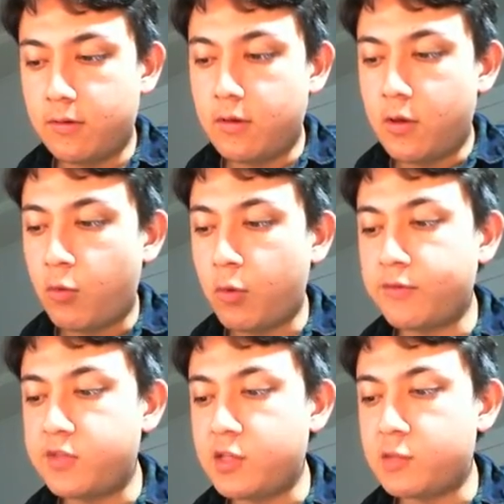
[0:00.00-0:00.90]
what we've
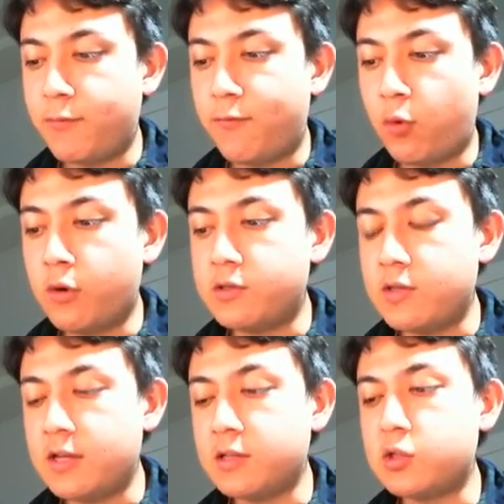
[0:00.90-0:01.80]
seen this before is
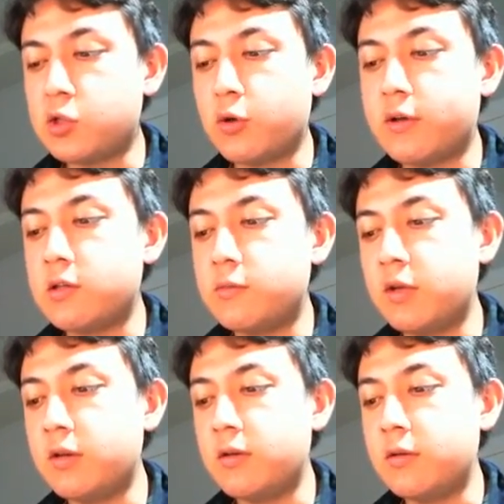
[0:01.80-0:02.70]
in circuits, but
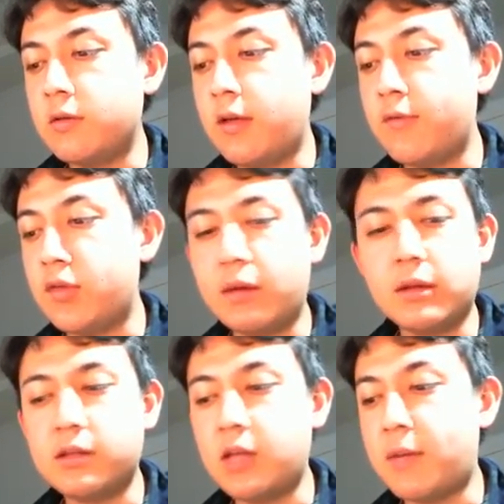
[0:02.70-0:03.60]
if you think of the
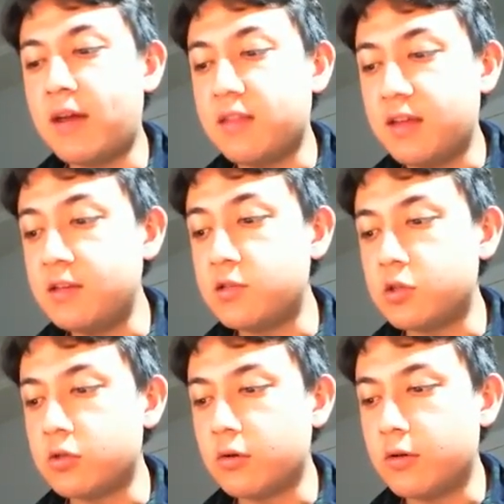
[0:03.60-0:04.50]
data path is a
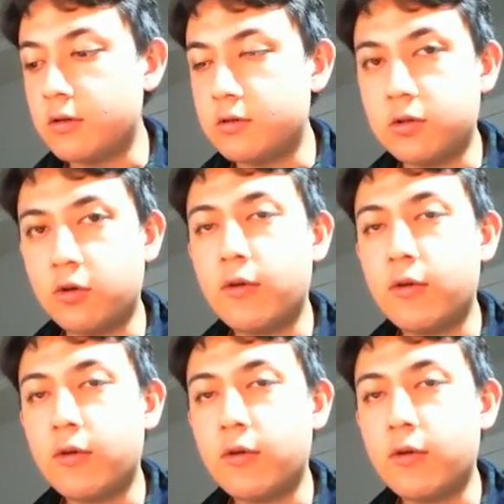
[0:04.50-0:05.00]
circuit, so